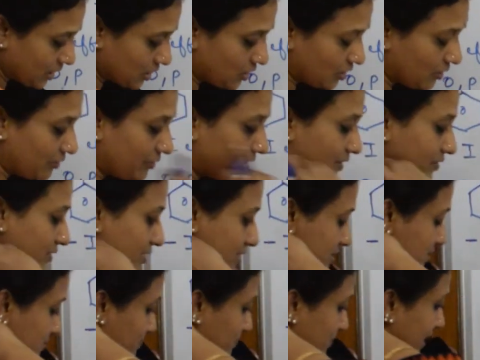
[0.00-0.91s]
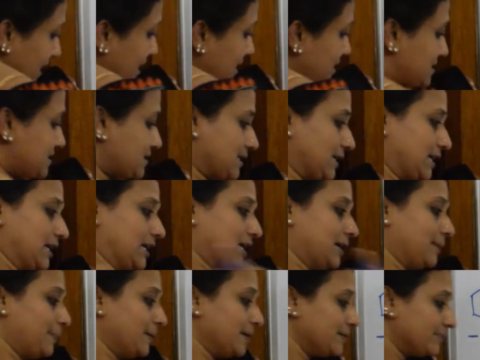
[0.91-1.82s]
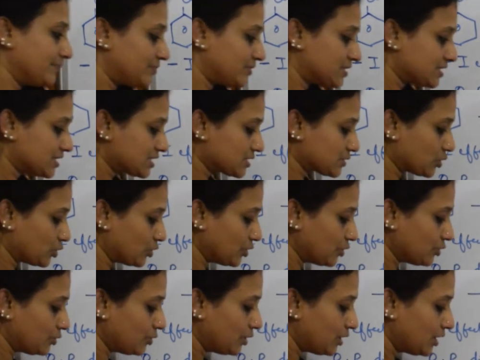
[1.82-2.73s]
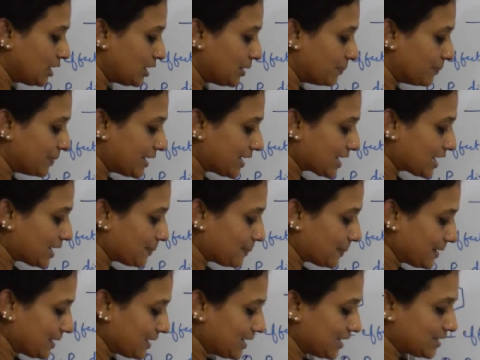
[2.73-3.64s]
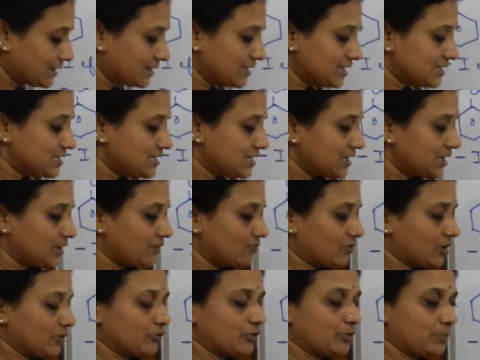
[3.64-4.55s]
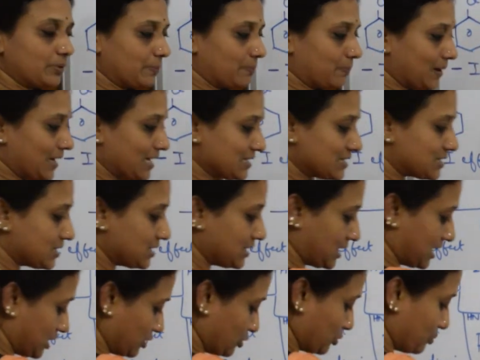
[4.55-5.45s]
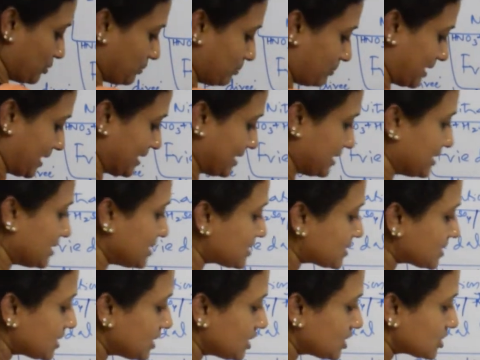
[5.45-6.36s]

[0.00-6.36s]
Now when this breaks up, this is going to break up like this. One would be plus, other would be minus.